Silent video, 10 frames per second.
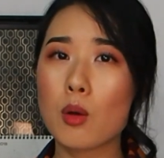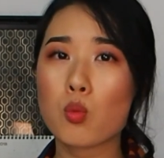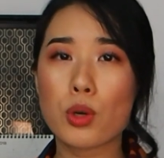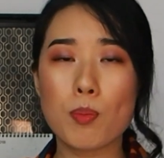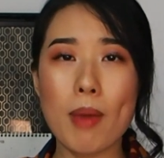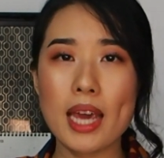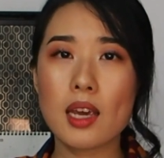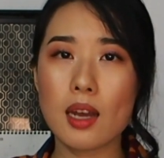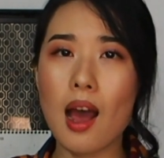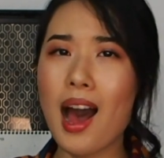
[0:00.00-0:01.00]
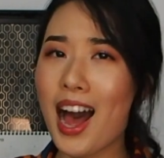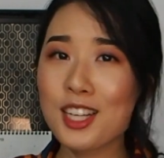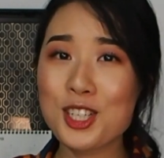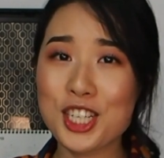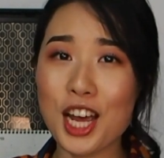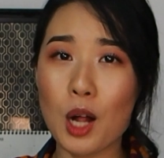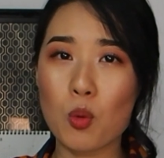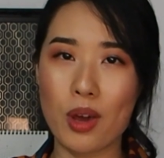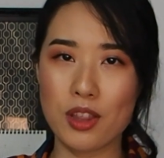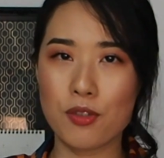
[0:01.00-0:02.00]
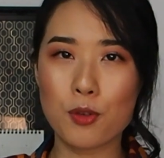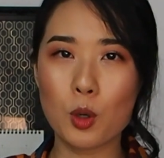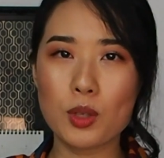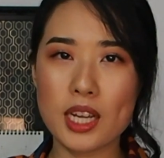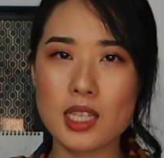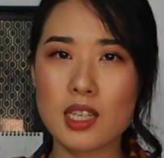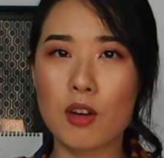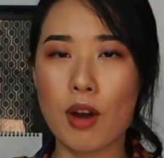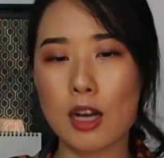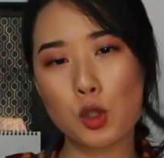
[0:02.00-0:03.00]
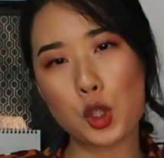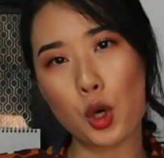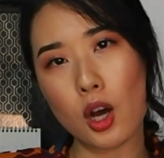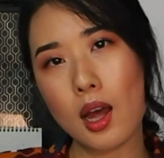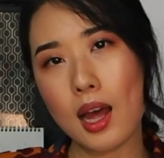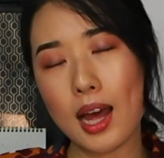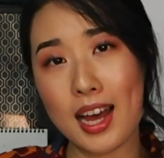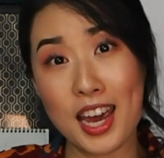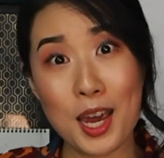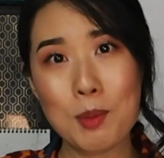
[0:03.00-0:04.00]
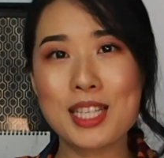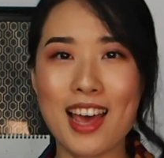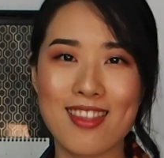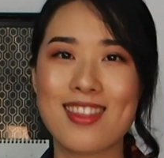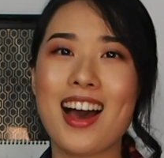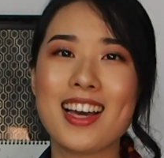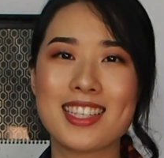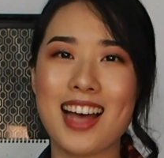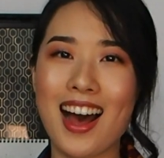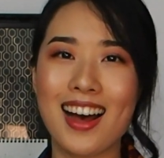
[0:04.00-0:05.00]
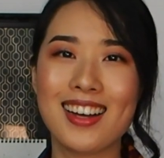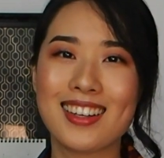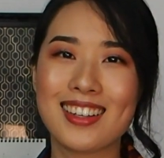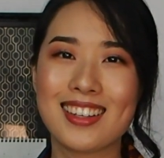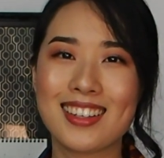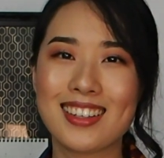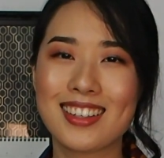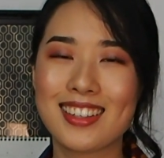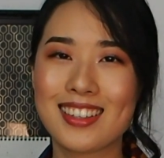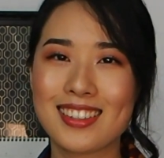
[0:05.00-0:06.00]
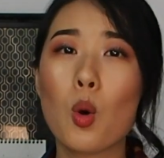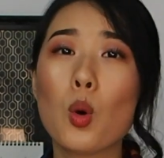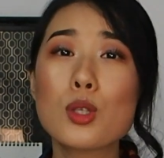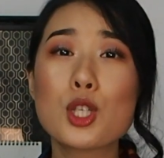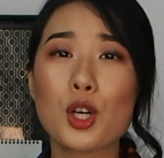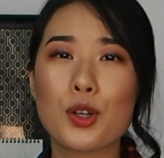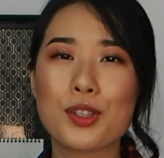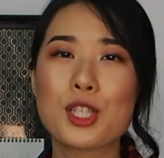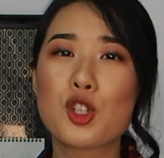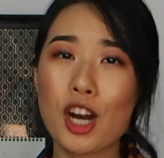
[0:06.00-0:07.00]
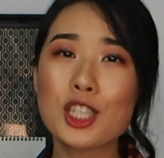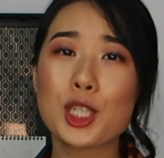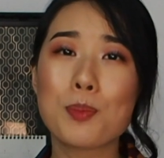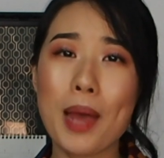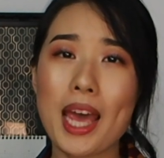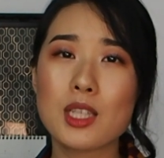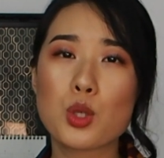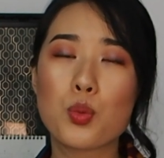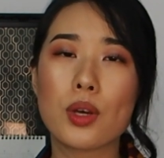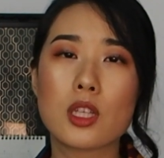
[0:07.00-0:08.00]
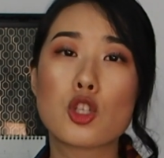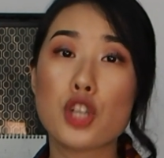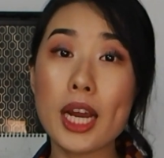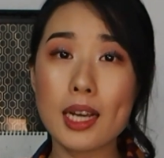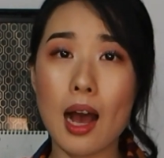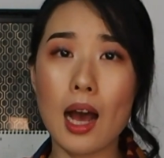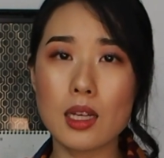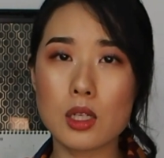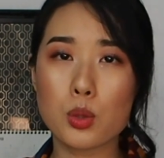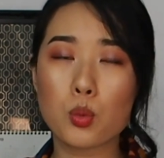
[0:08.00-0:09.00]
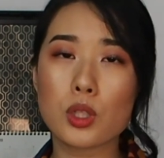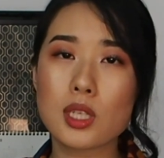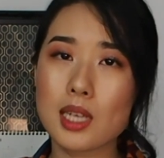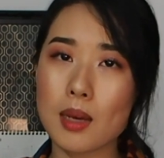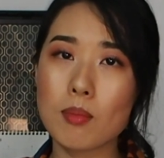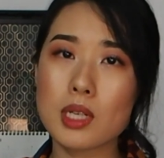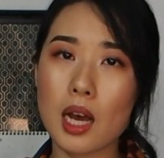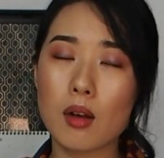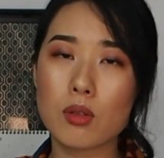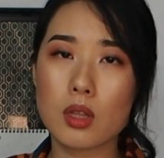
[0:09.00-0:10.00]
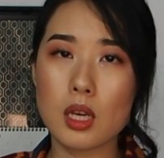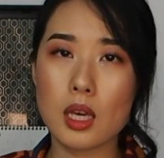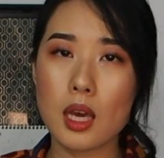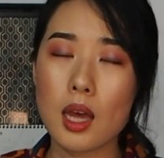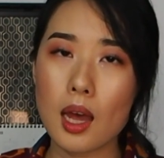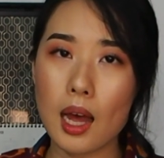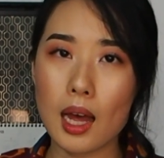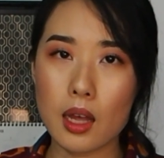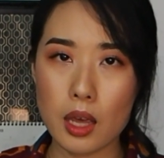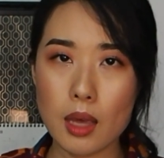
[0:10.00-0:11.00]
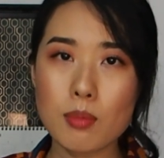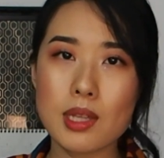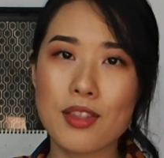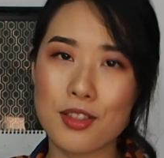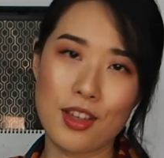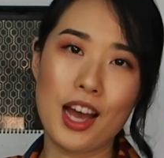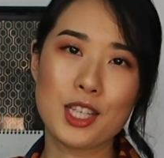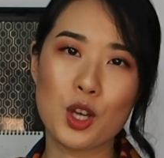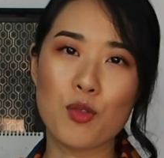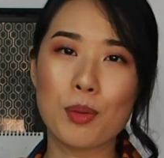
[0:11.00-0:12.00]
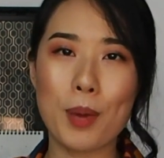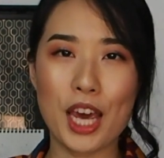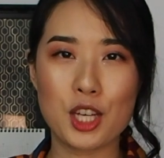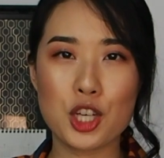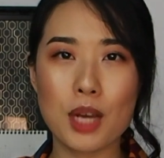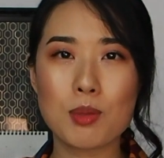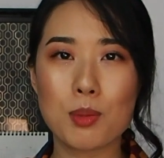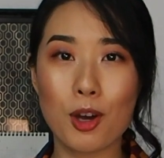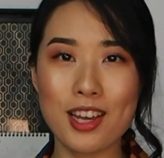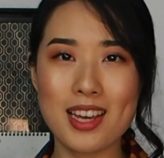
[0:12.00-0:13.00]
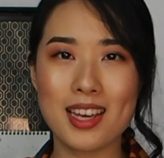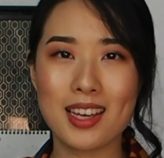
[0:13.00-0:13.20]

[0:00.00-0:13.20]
Would make it hard to tell where the fullness around your hips and thighs are. Also, structured pants with straight cut would skim down the hips and the thighs of a pear-shaped body.